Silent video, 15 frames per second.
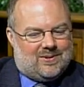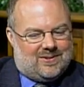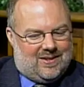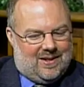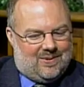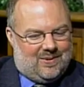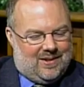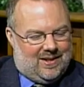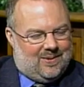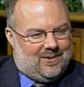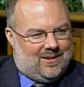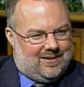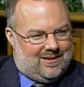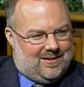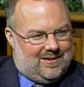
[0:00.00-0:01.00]
Instead, when they
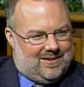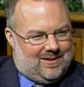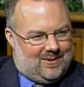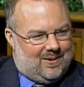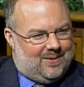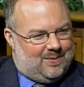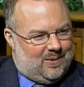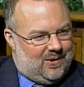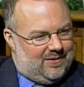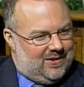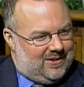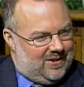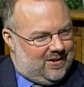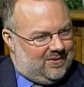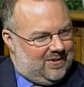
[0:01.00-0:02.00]
went to sort of more of
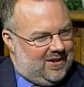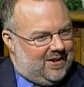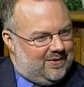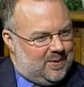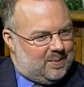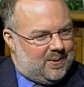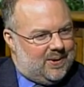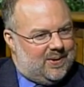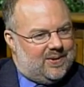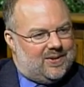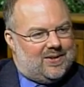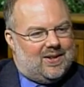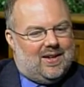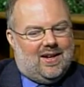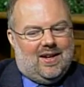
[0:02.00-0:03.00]
a tough love
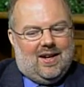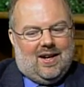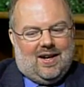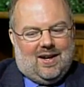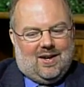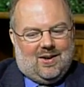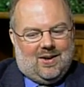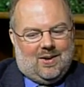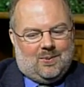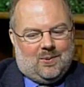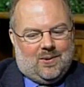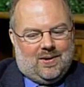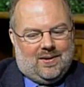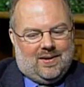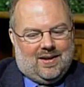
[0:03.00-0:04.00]
approach, and
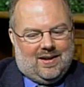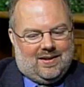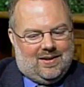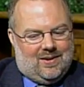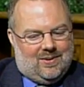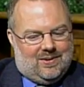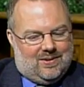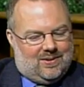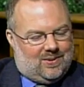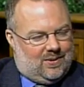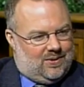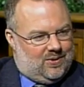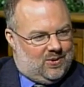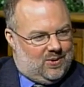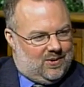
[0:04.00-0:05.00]
one that uses
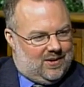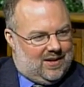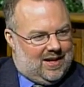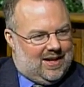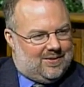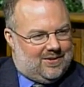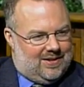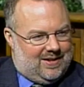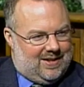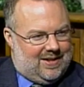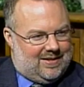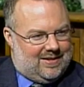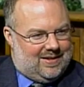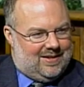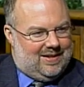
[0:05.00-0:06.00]
sort of truth in
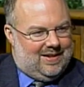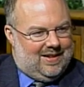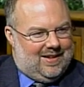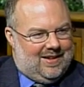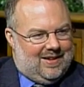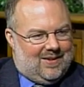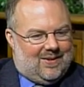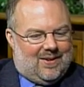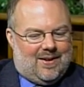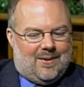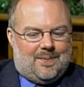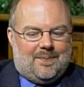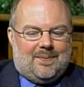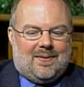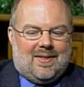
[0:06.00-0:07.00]
advertising, right?